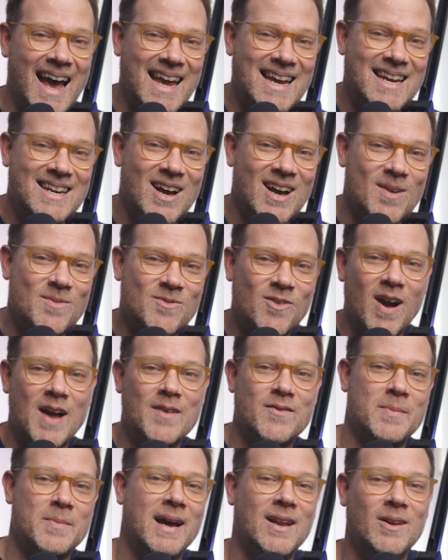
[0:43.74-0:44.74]
Hey, I'm
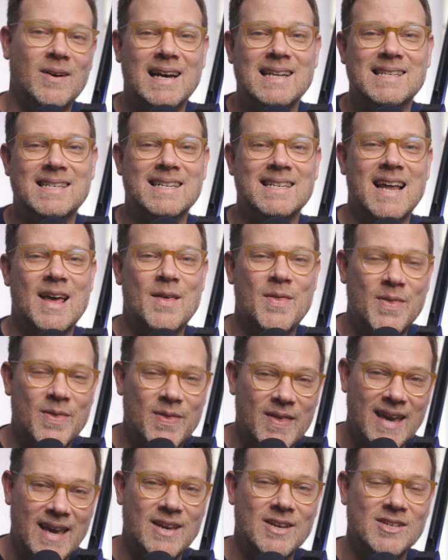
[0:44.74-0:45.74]
Ryan from Hello Hudson.
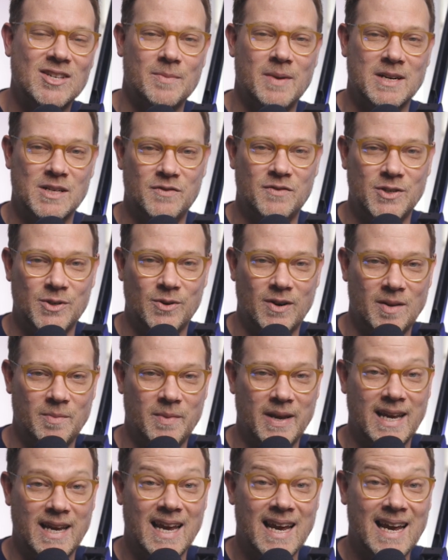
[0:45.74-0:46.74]
Thank you so much for joining
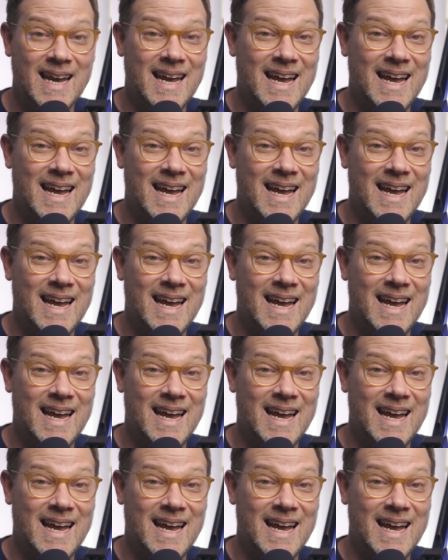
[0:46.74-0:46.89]
me.